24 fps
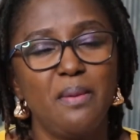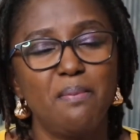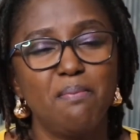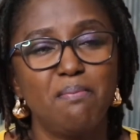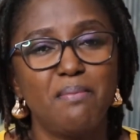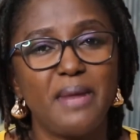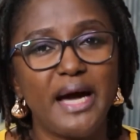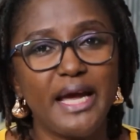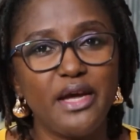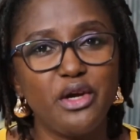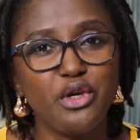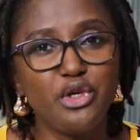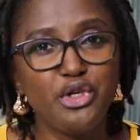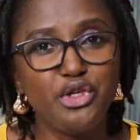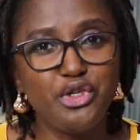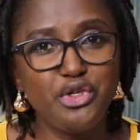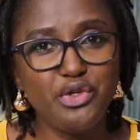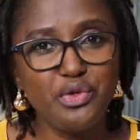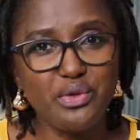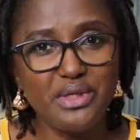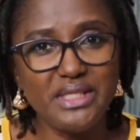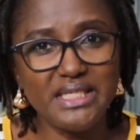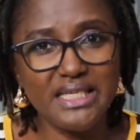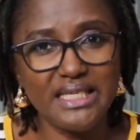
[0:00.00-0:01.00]
my
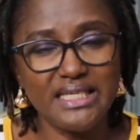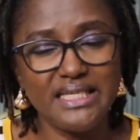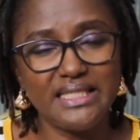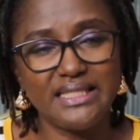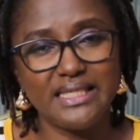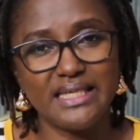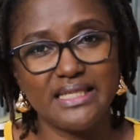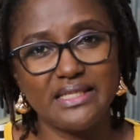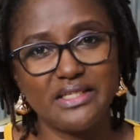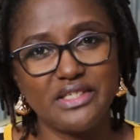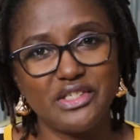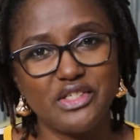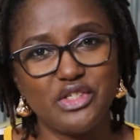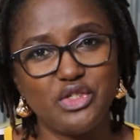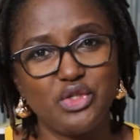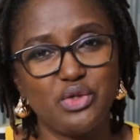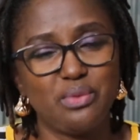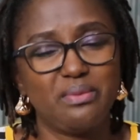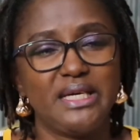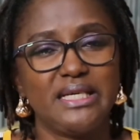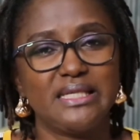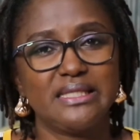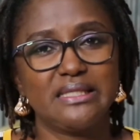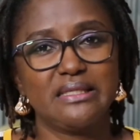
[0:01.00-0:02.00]
due diligence
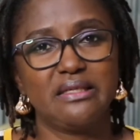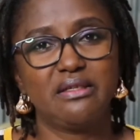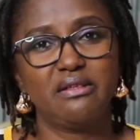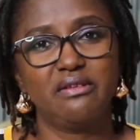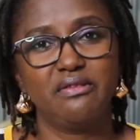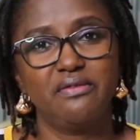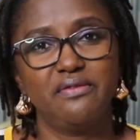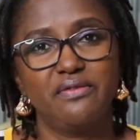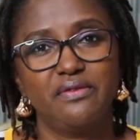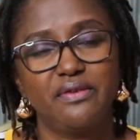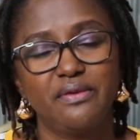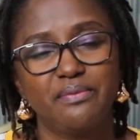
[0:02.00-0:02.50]
to myself.